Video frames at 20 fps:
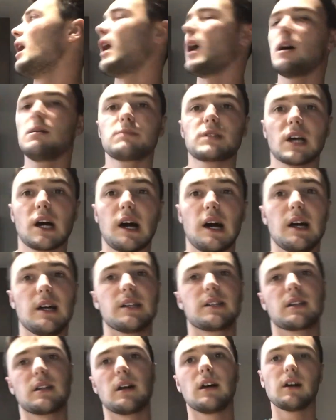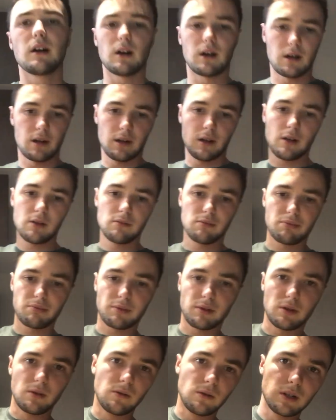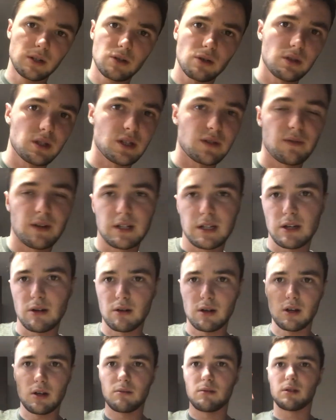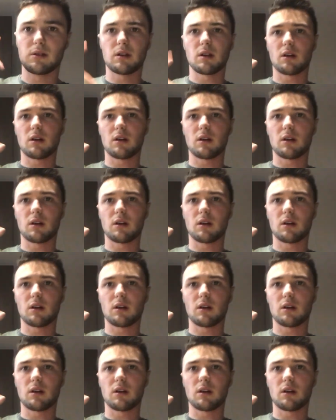I'm tired. I hope you enjoyed this video, and I hope you